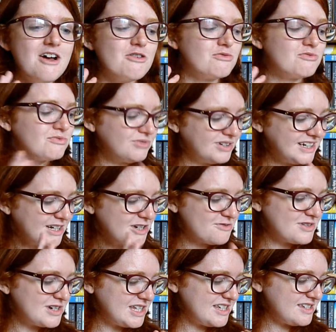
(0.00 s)
really,
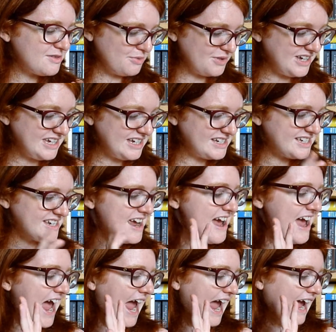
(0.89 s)
really sweet,
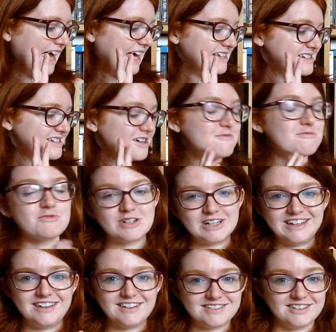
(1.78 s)
and I'm
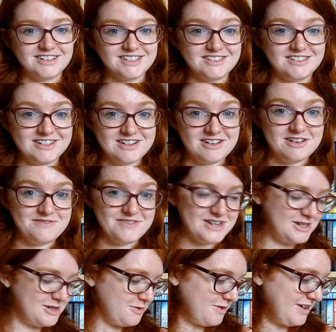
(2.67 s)
really excited to dive
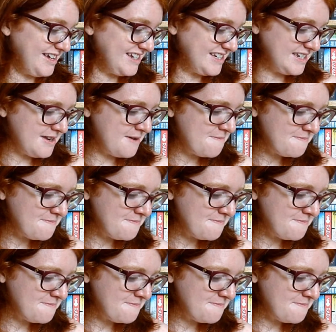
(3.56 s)
into it.